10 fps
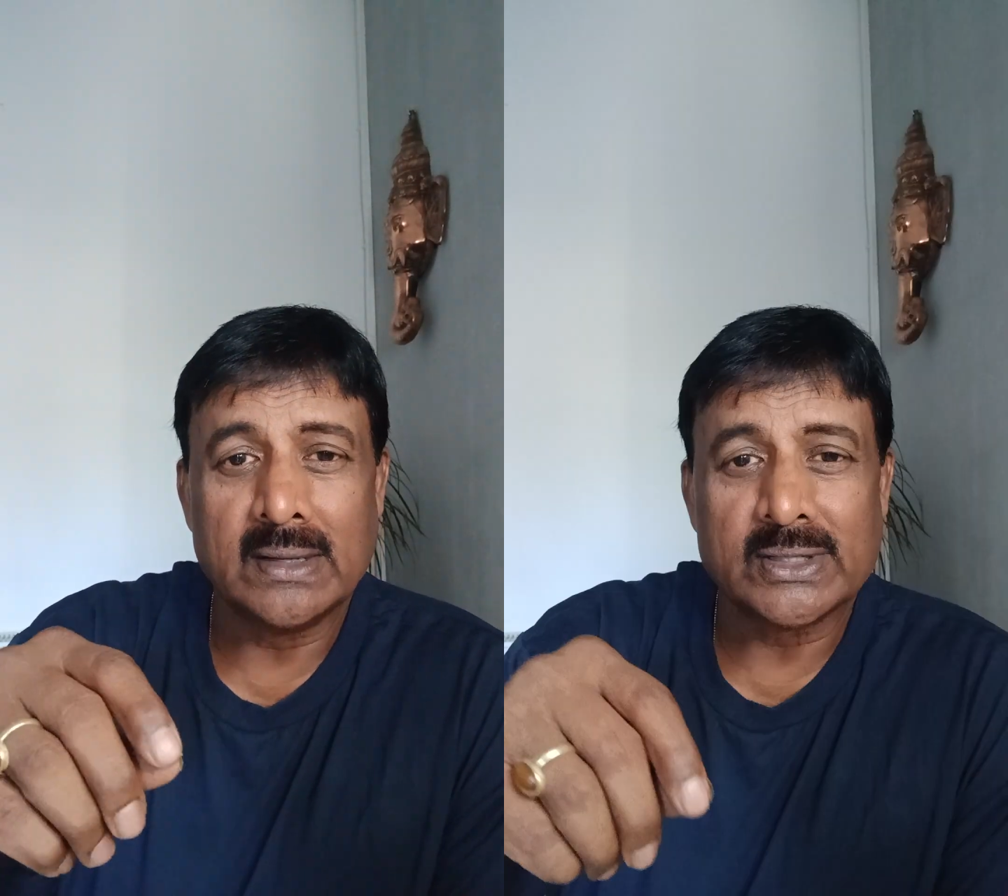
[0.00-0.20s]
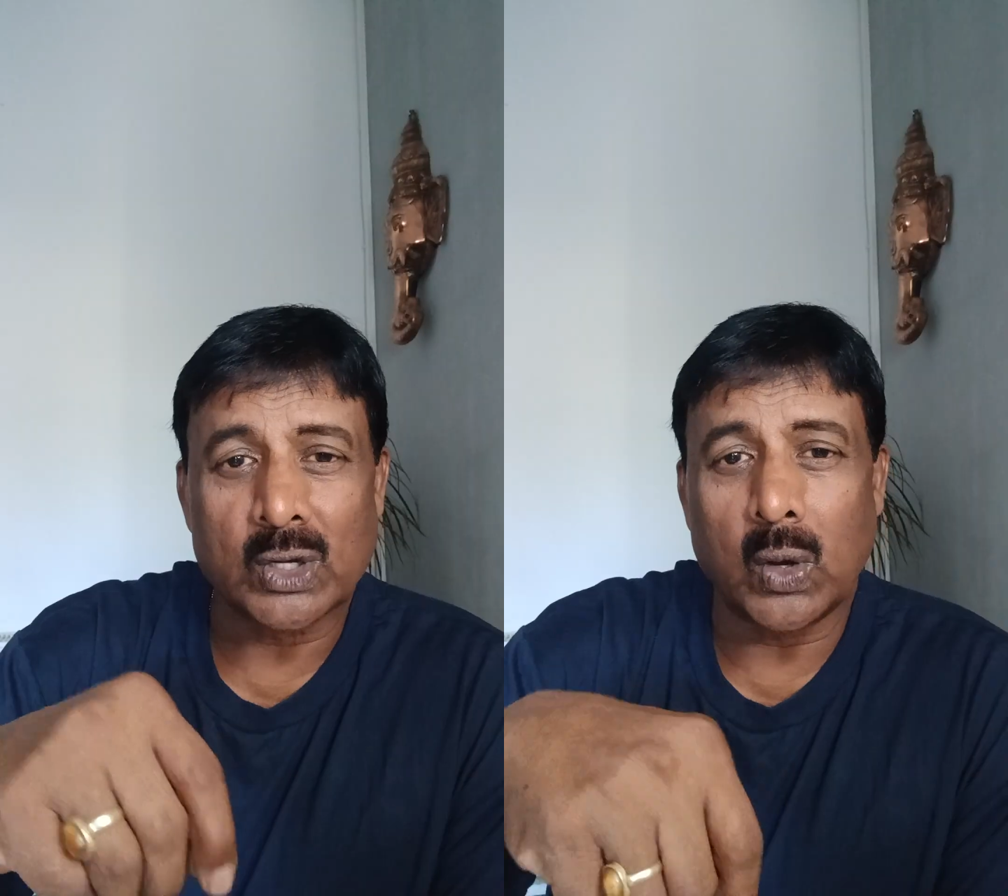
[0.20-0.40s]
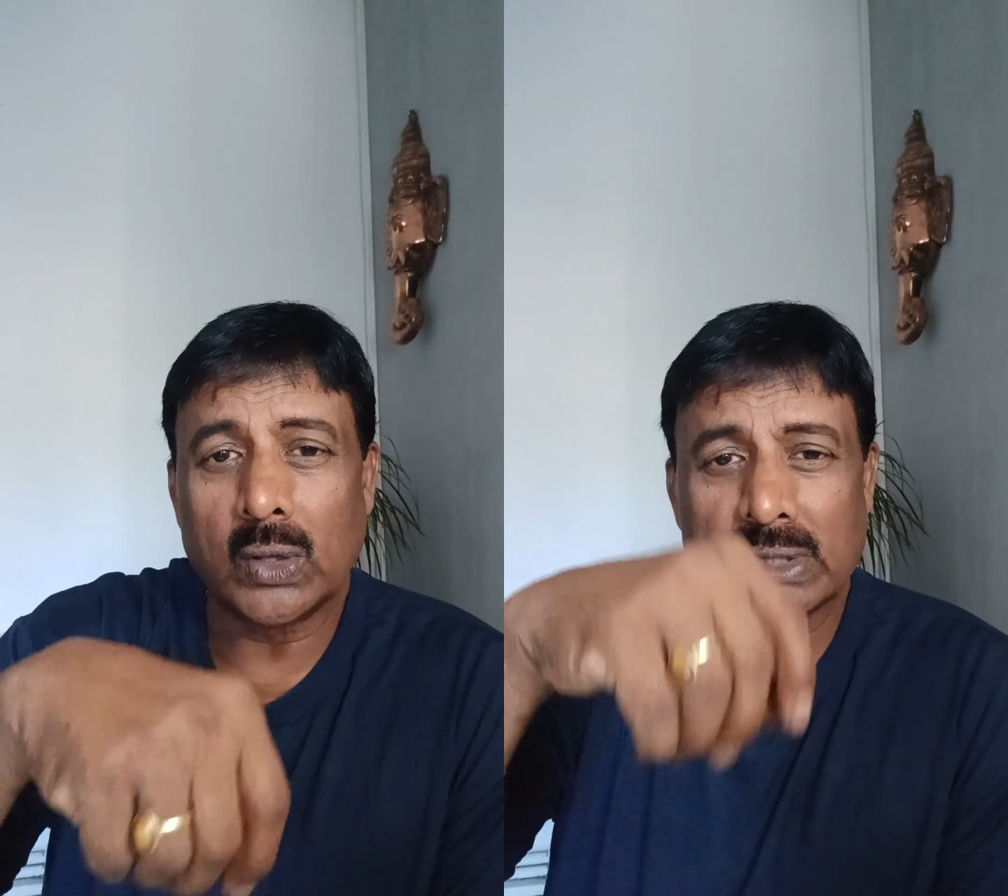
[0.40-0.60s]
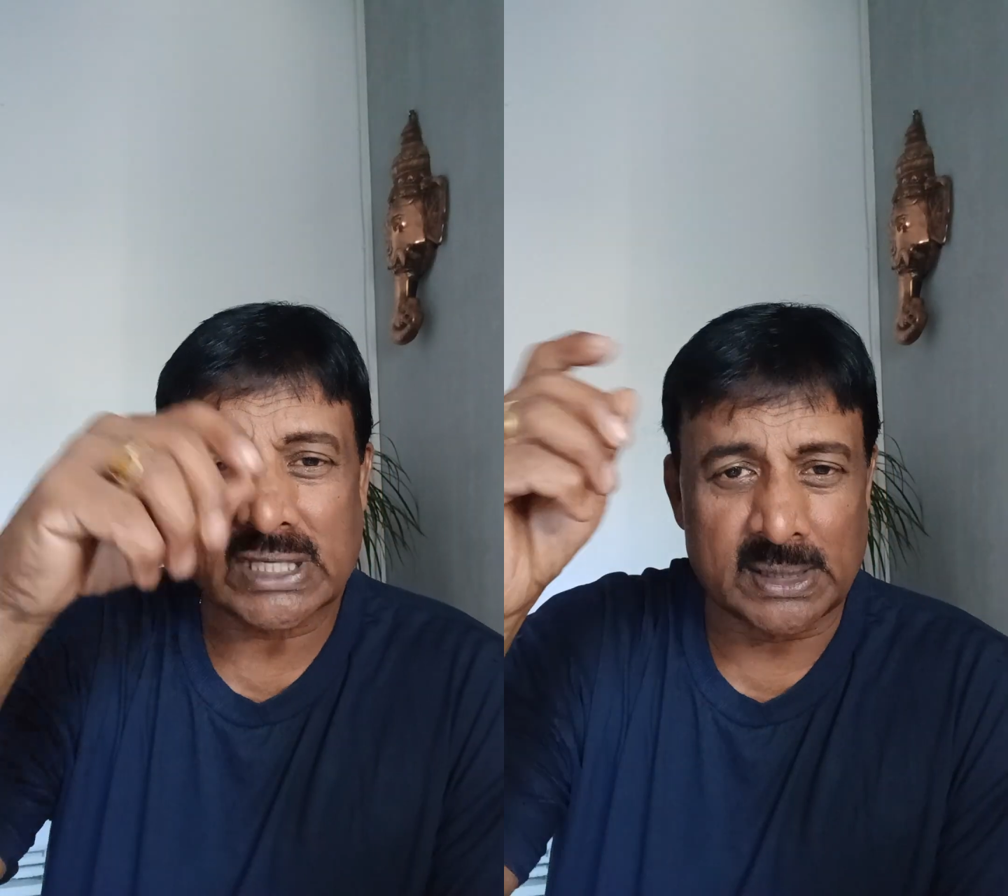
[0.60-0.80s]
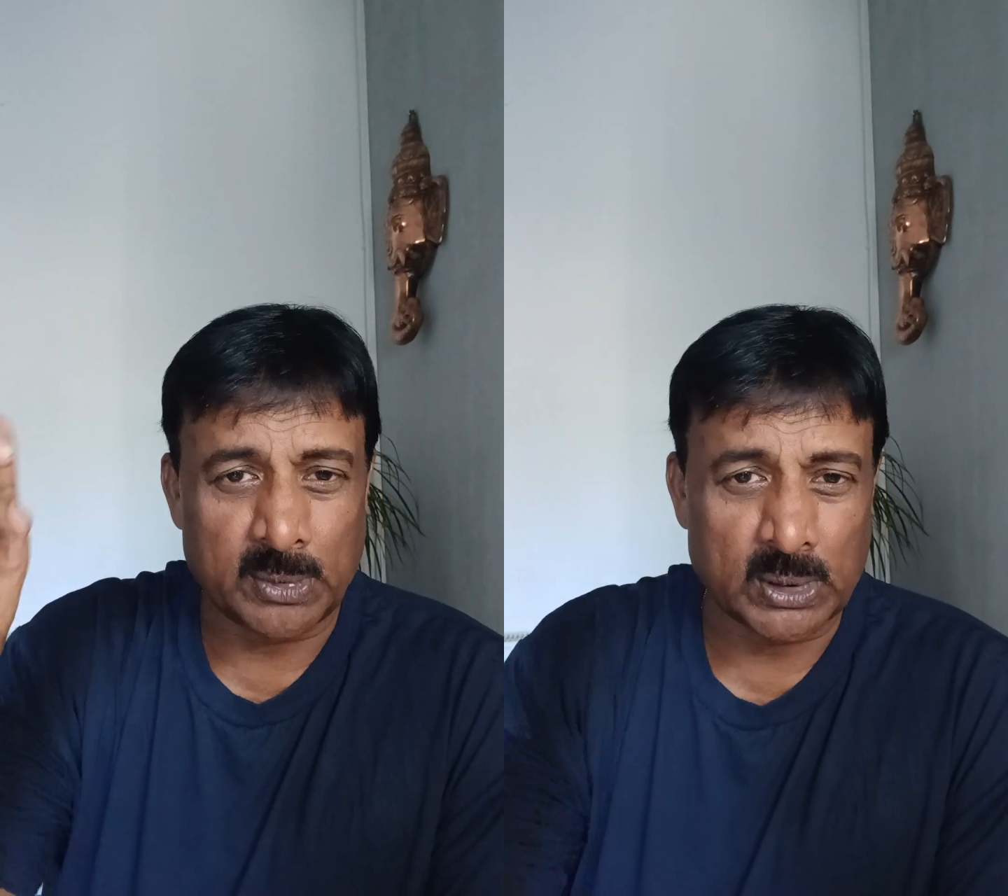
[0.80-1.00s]
So all the
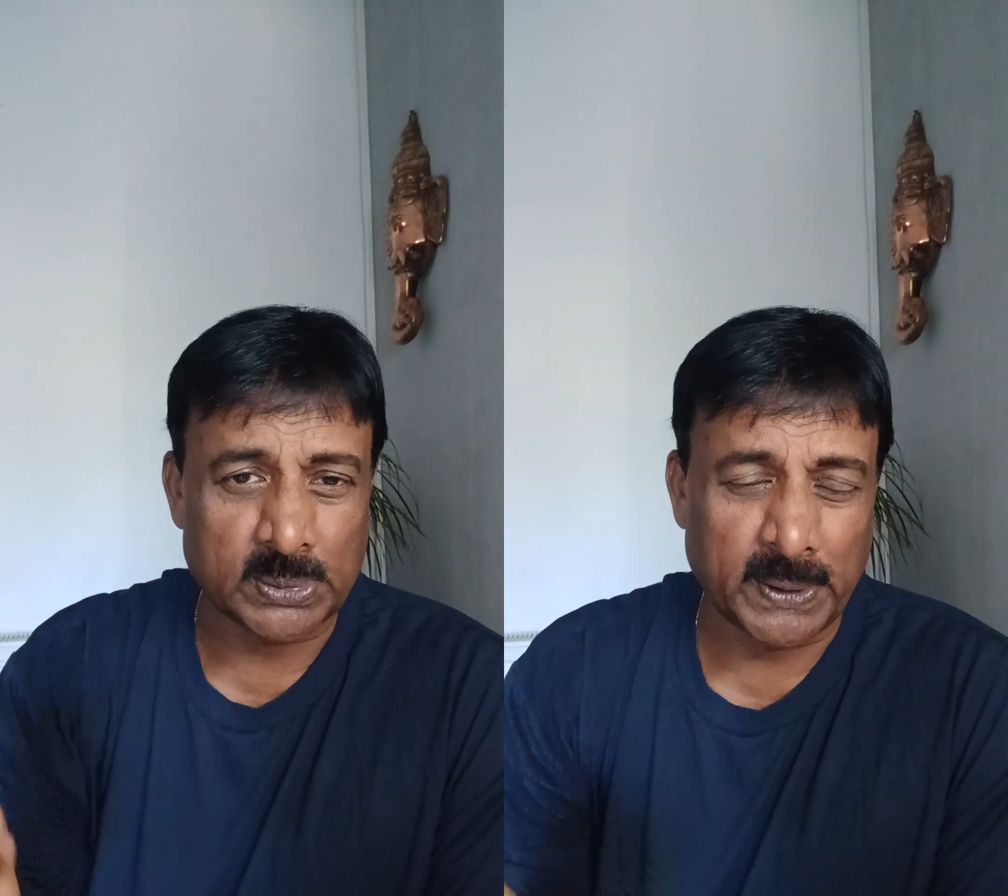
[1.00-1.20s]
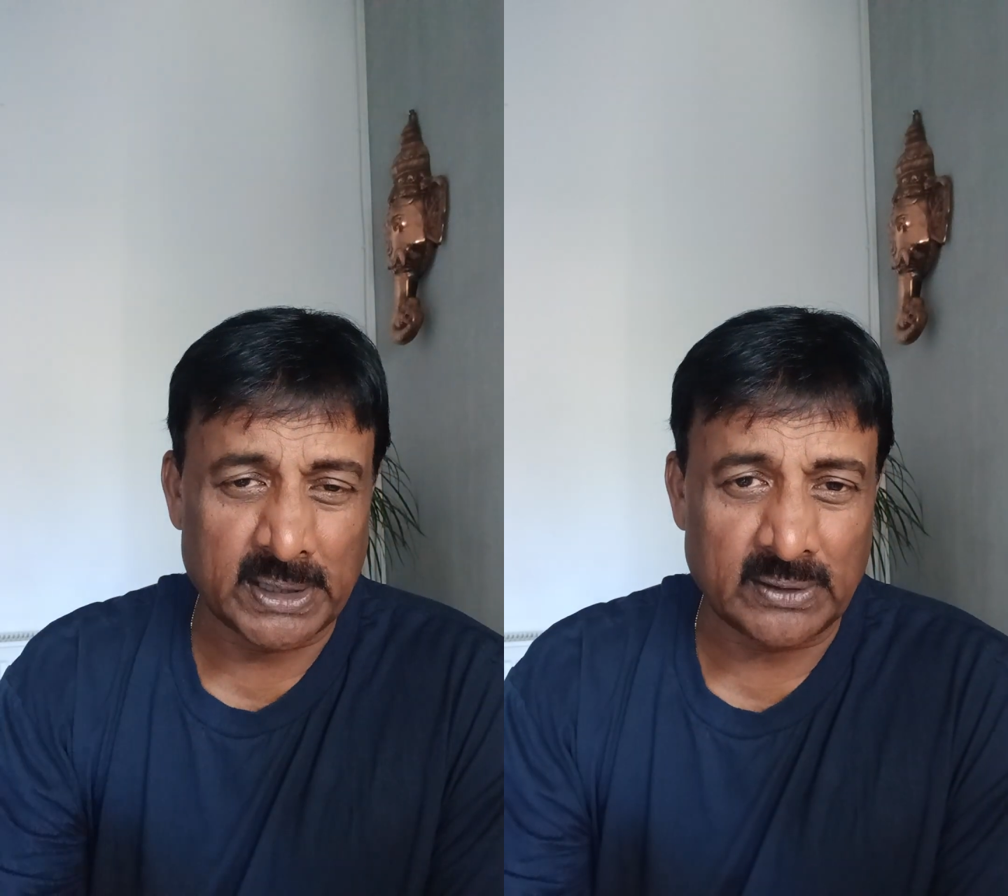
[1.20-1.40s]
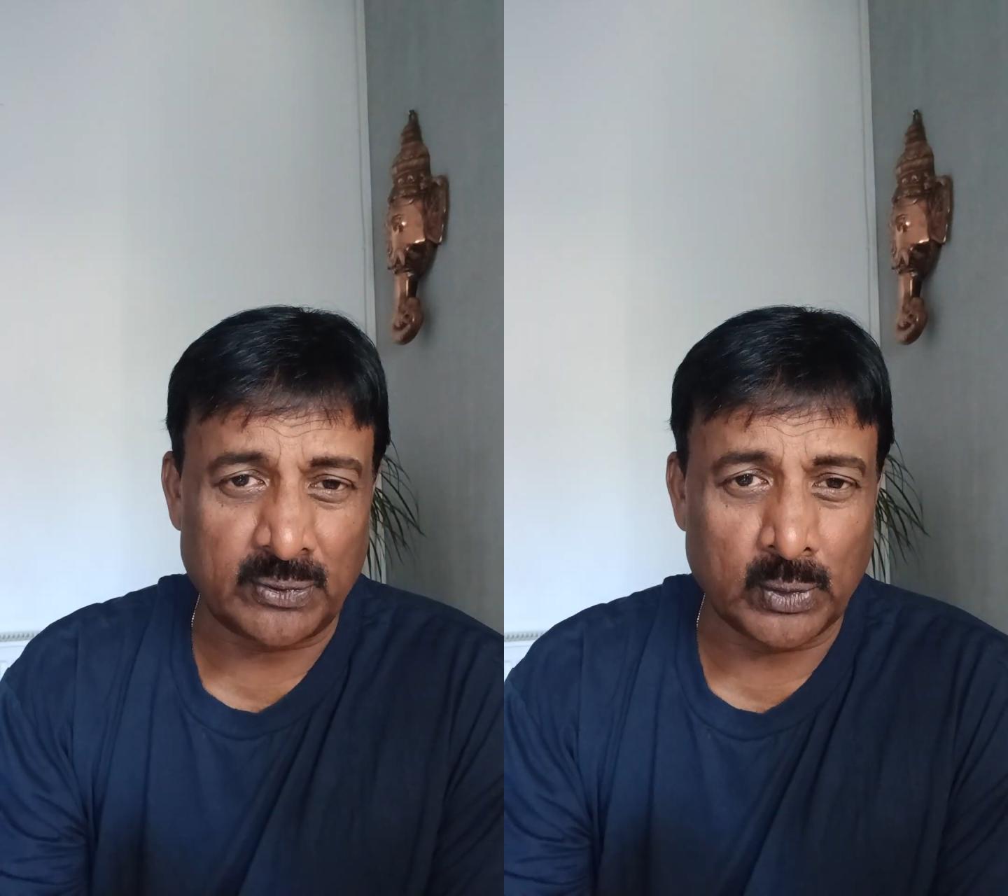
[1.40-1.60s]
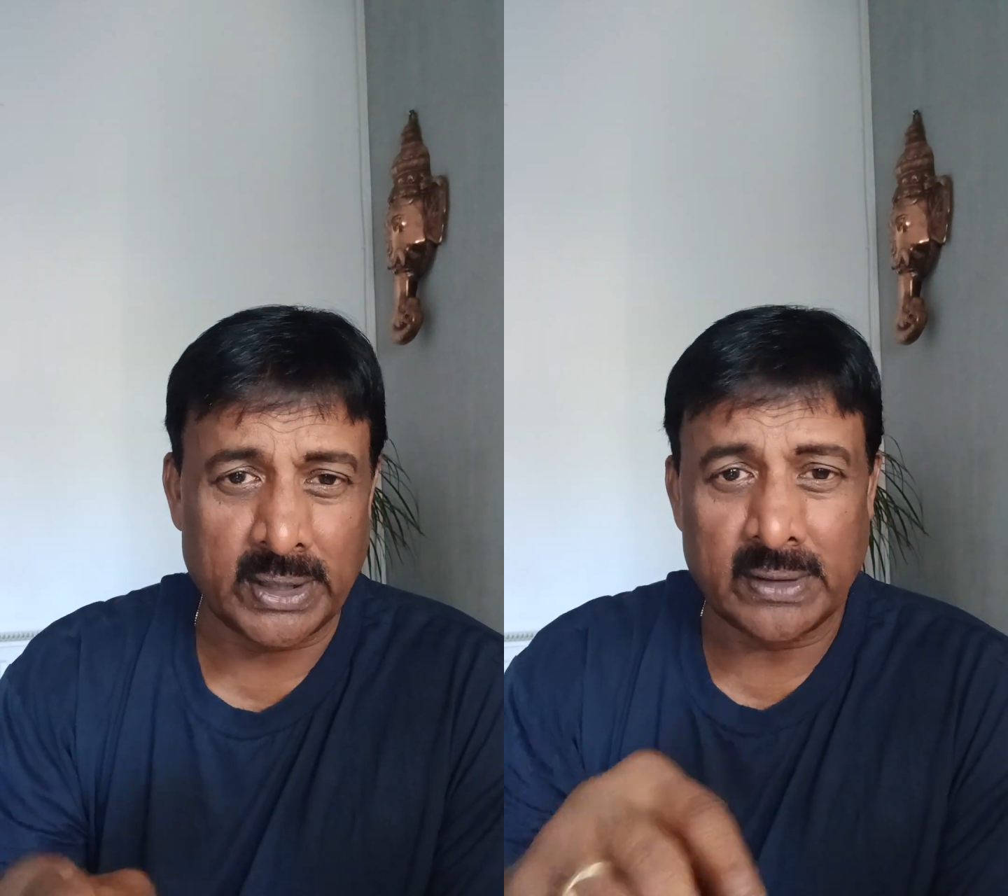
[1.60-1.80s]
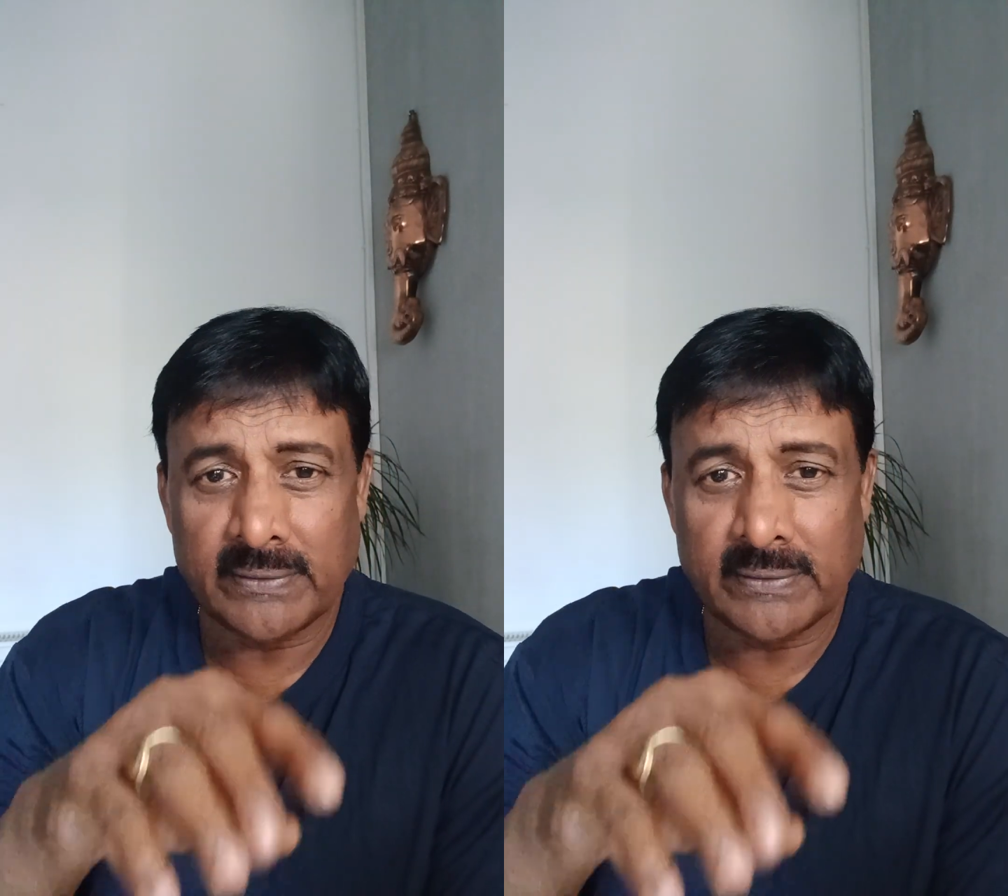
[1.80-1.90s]
cerebrospinal fluid